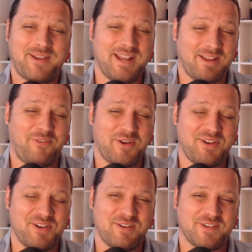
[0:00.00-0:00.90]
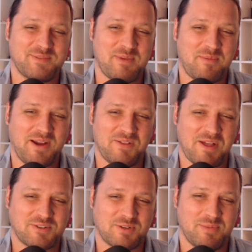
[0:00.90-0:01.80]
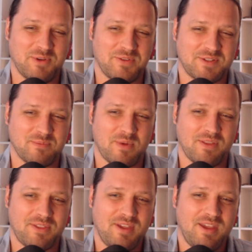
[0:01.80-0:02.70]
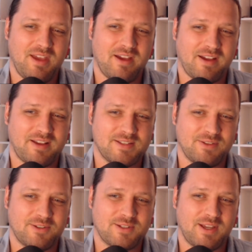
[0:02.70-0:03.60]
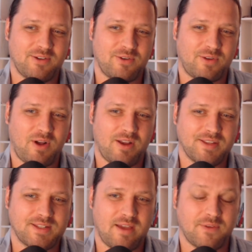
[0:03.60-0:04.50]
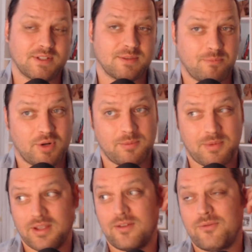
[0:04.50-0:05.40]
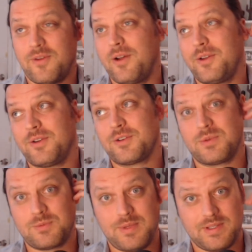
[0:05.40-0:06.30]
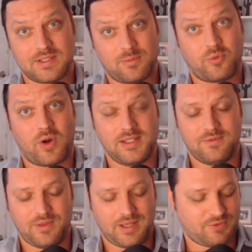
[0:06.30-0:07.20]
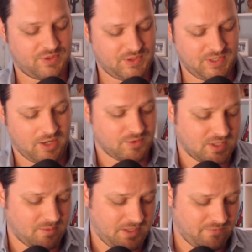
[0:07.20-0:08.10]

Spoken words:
getting very nervous about my electric bill this month because it looks like ERCOT is having some pretty big failures, which means that the price of electricity goes up,